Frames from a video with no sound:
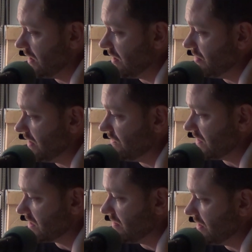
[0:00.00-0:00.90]
I believe
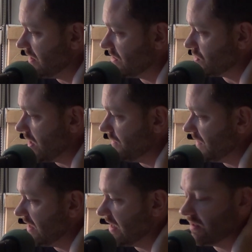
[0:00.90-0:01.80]
that's going to be in there as well,
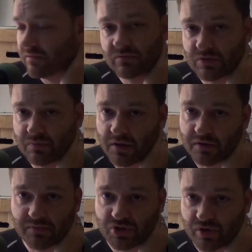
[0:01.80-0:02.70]
and then some
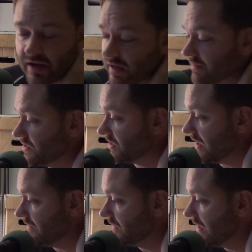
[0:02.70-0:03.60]
other mystery items.
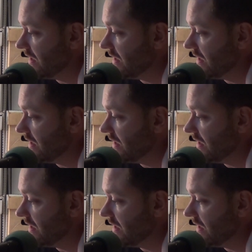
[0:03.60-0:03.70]
So